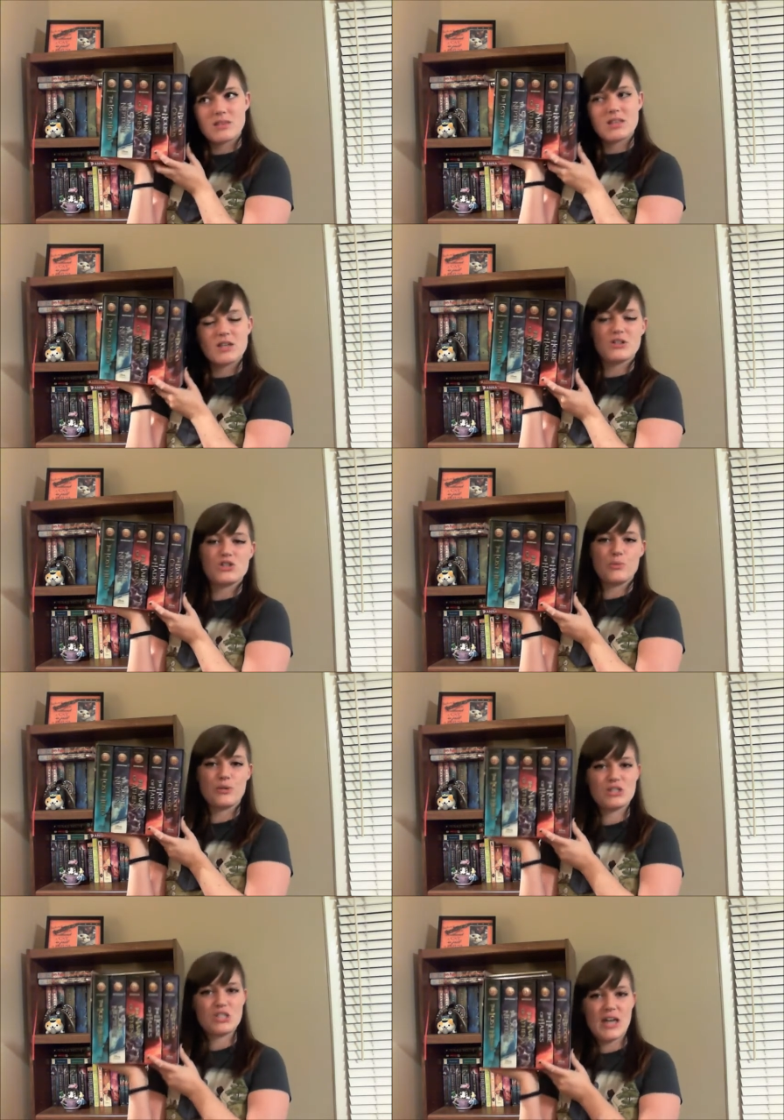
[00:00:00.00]
the original
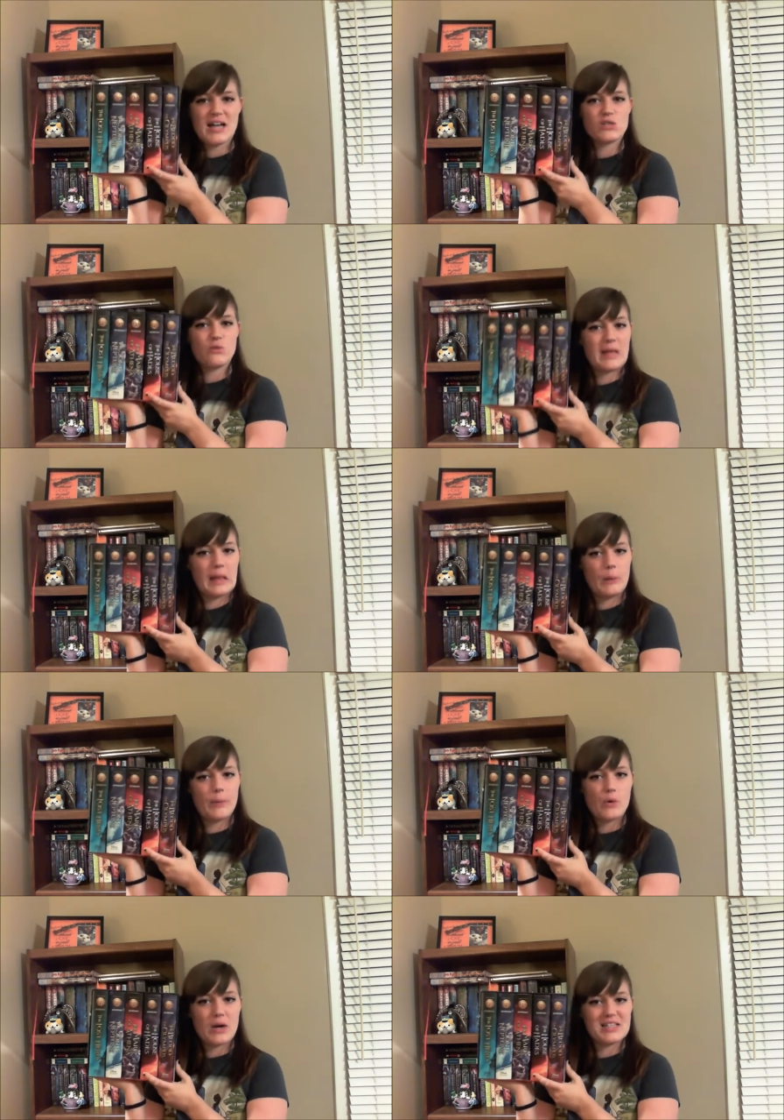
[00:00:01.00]
Percy Jackson be a little
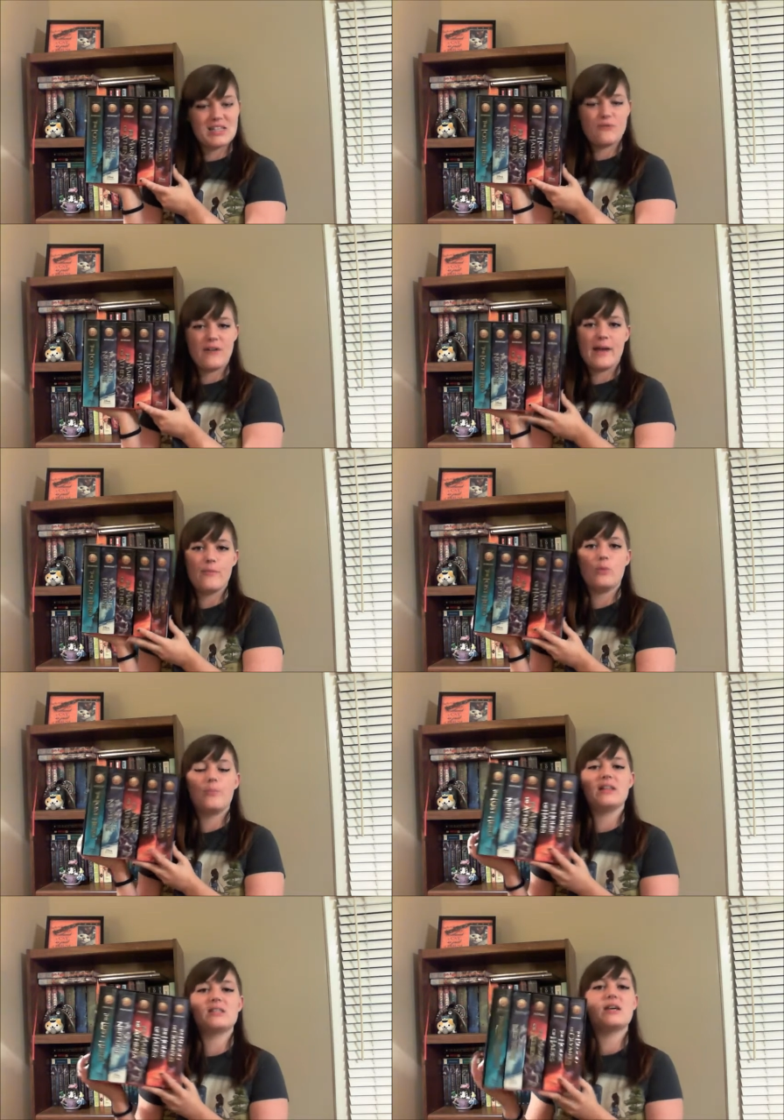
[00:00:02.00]
bit more identifiable,
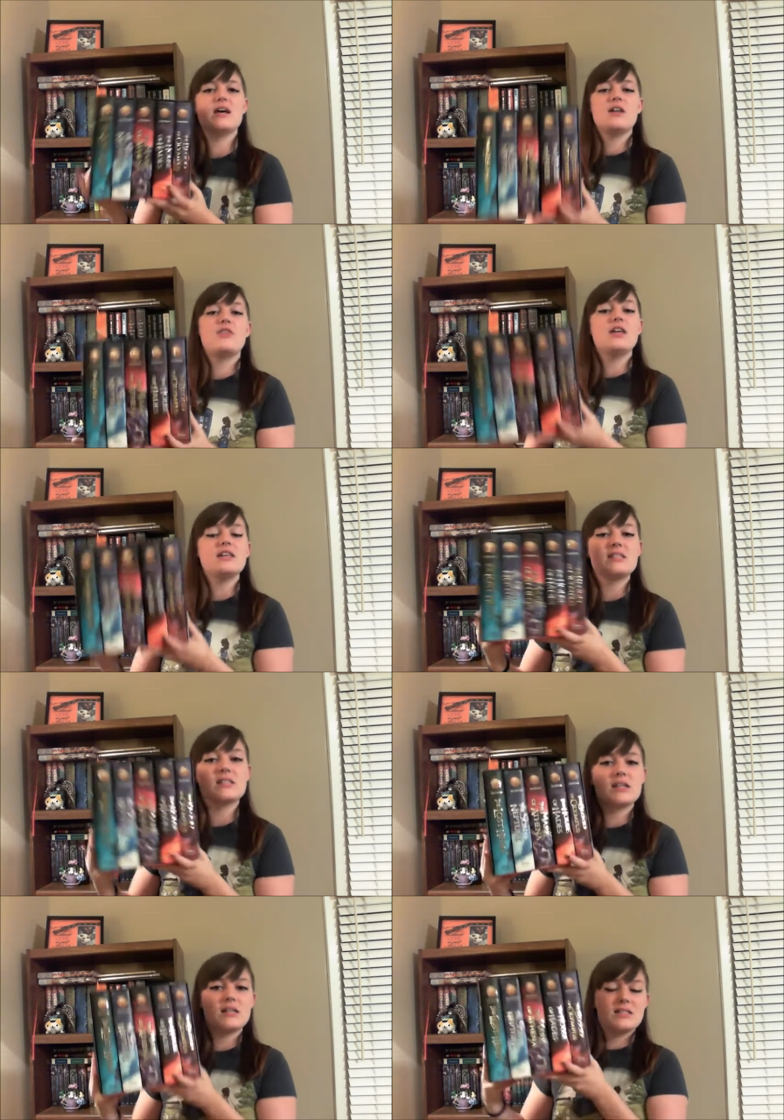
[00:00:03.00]
but
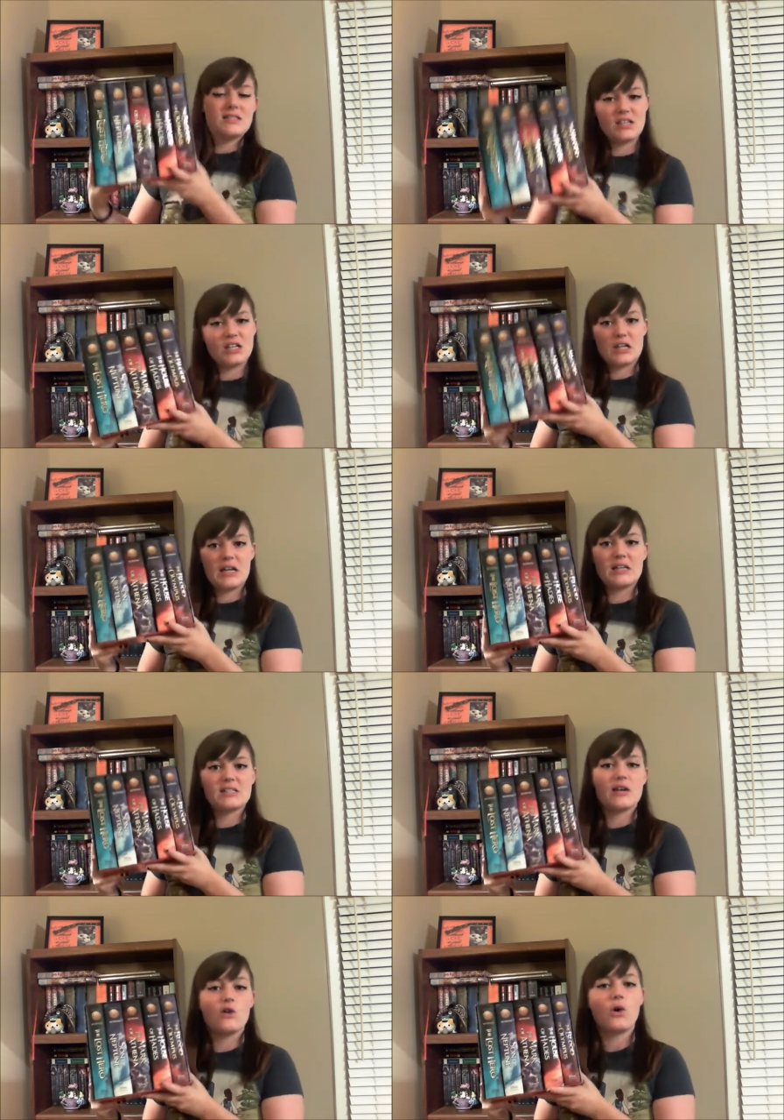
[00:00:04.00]
this series
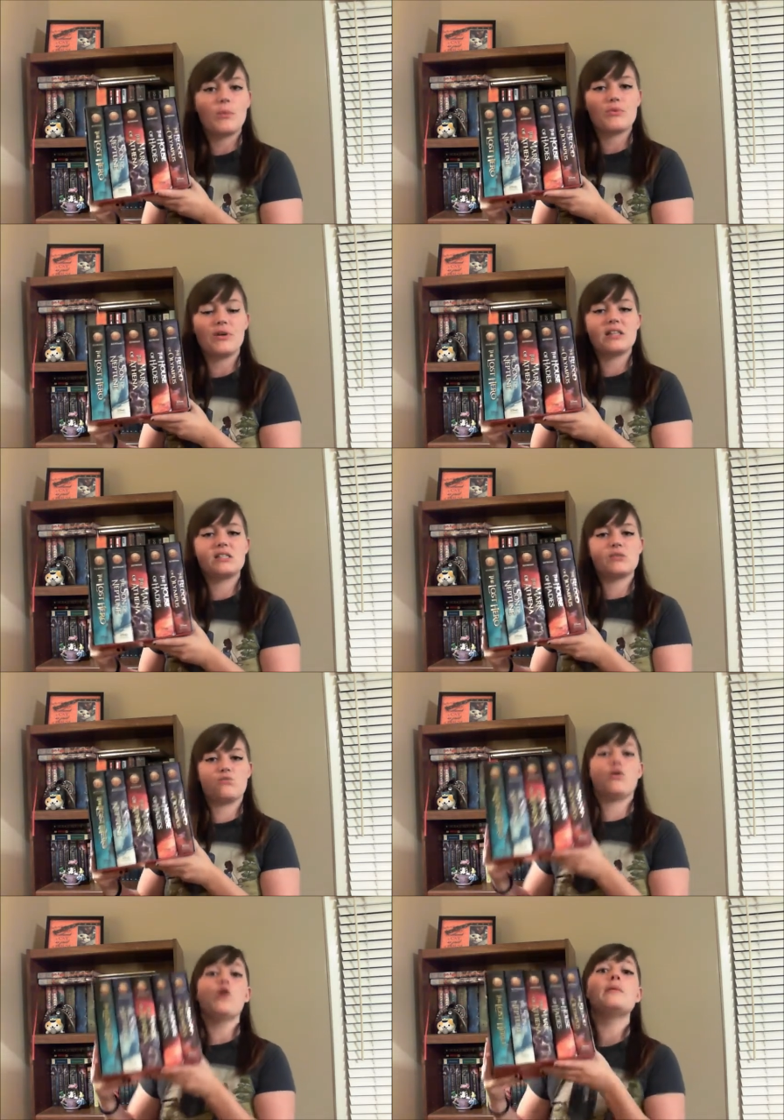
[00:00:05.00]
incorporates
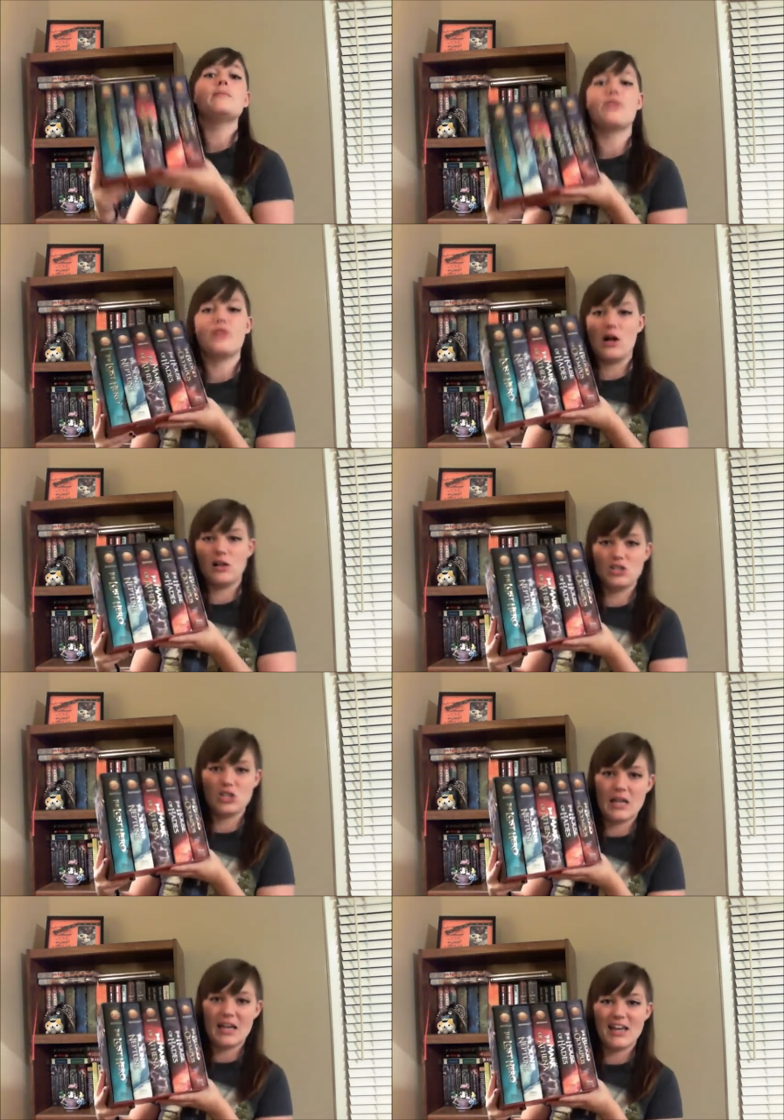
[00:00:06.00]
Roman
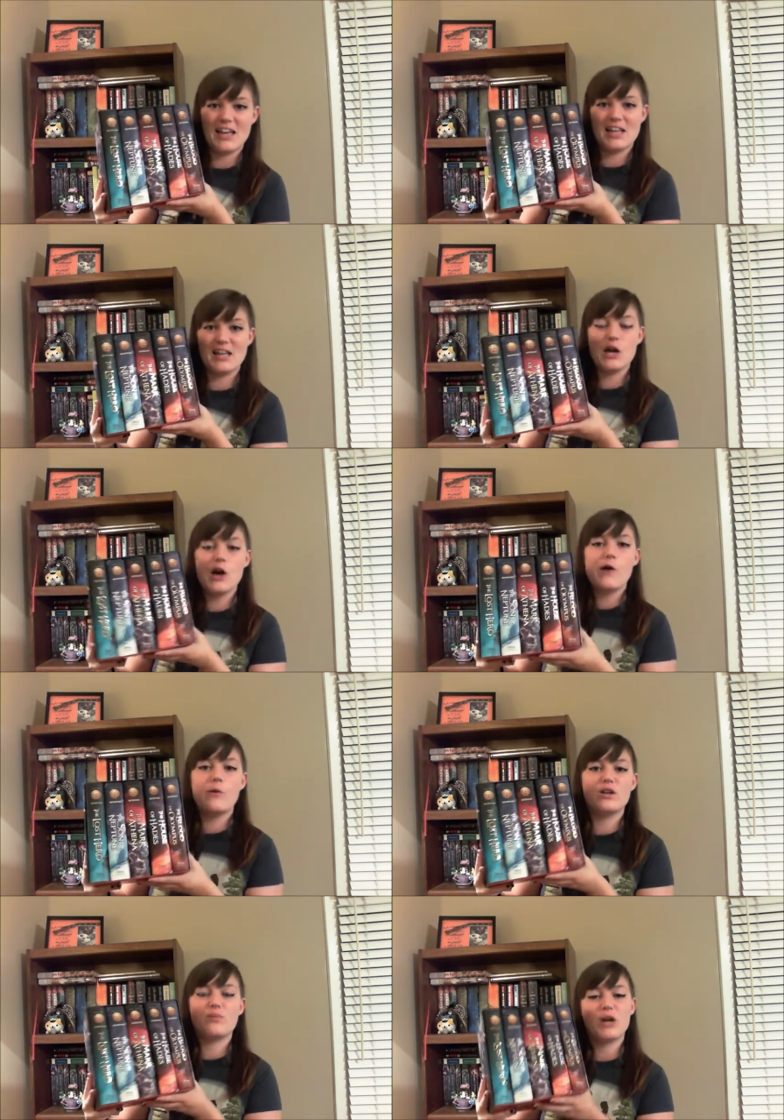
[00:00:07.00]
mythology in
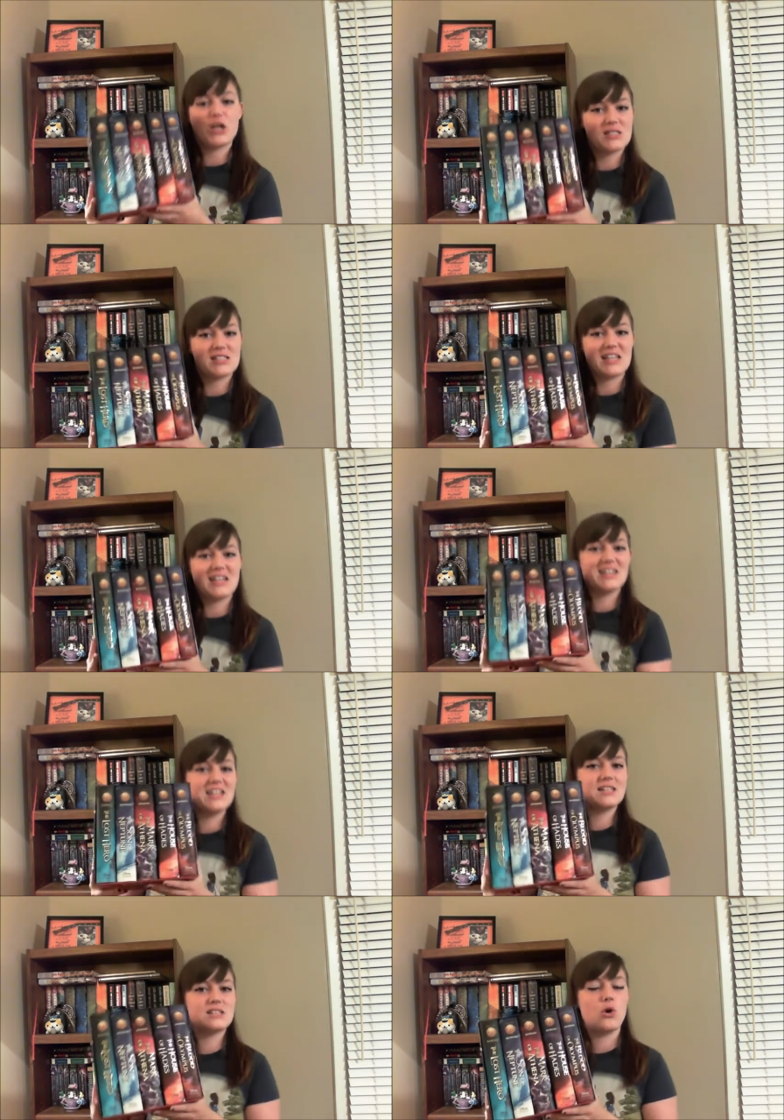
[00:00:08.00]
with Percy and
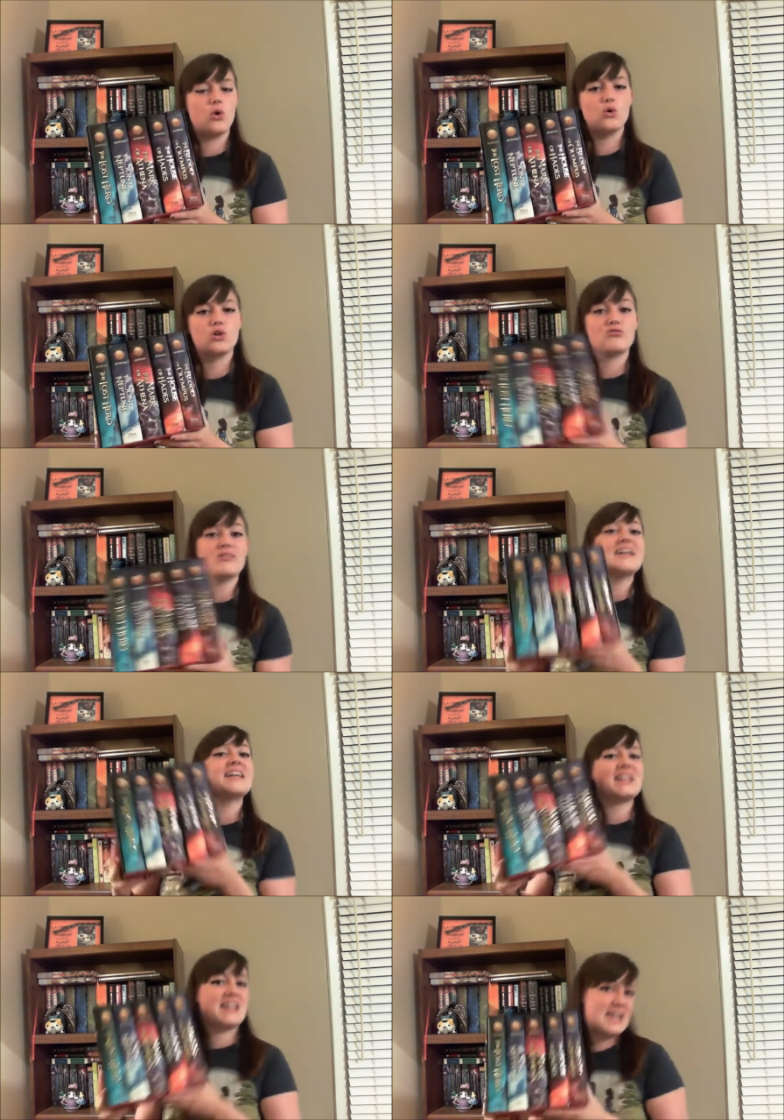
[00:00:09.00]
his whole Greek
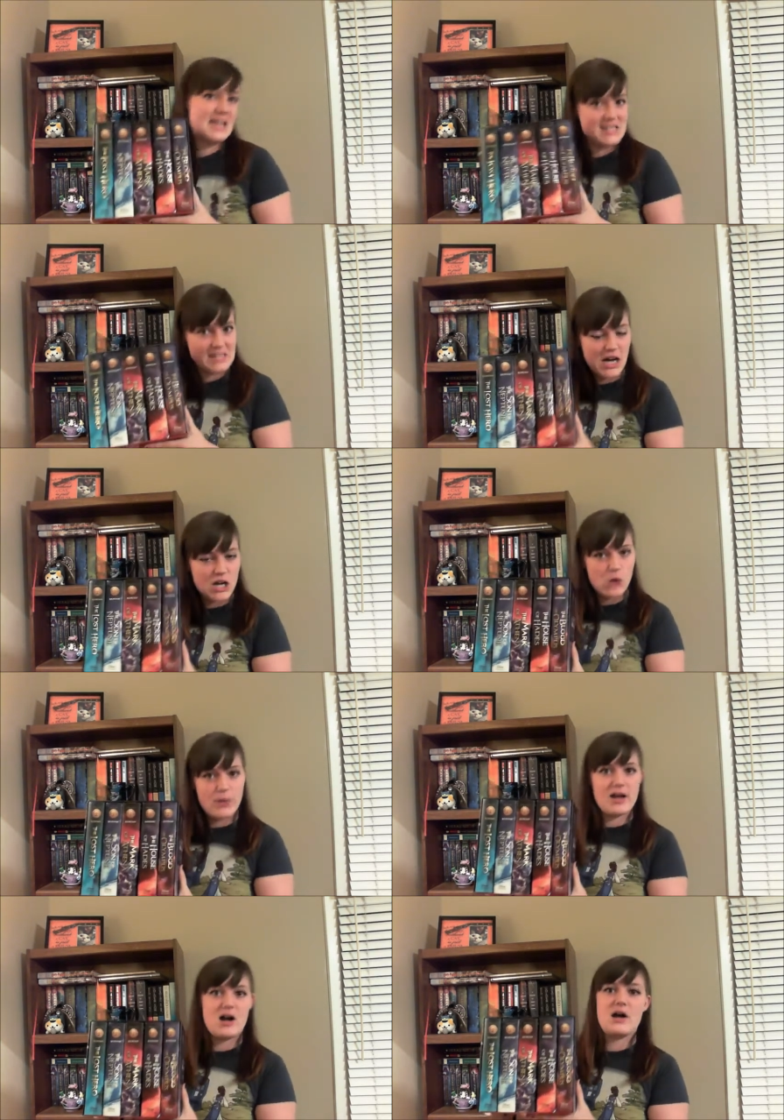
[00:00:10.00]
thing he's got
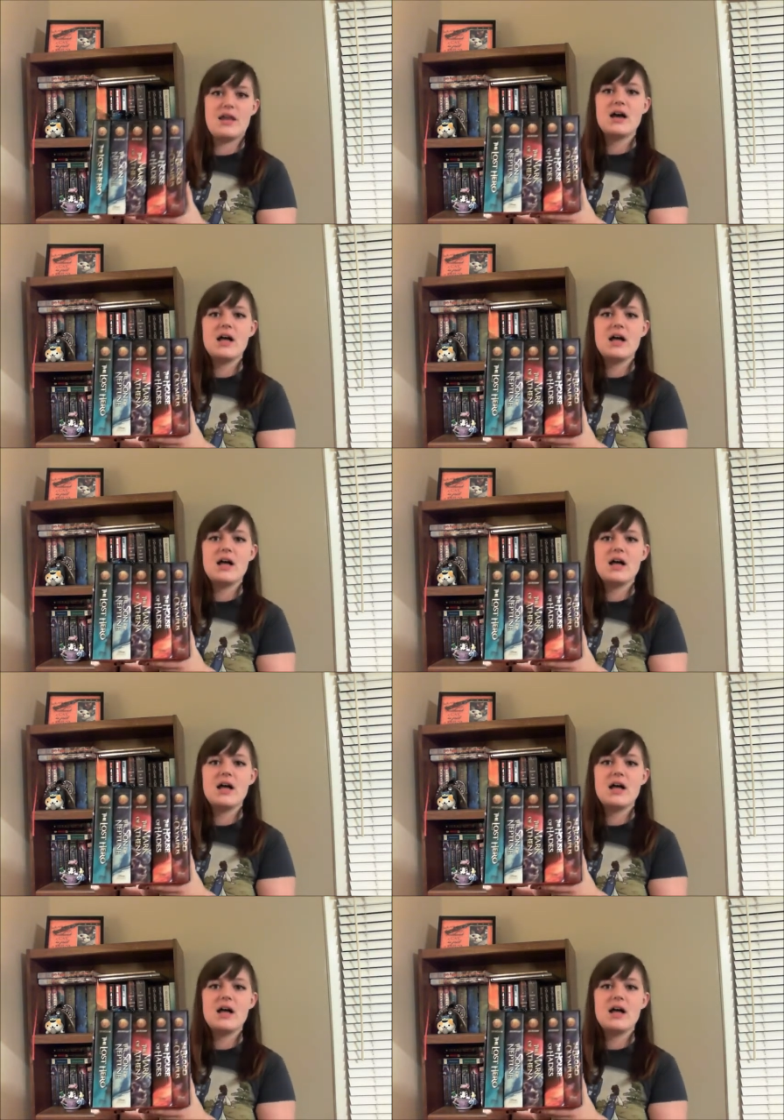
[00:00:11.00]
going on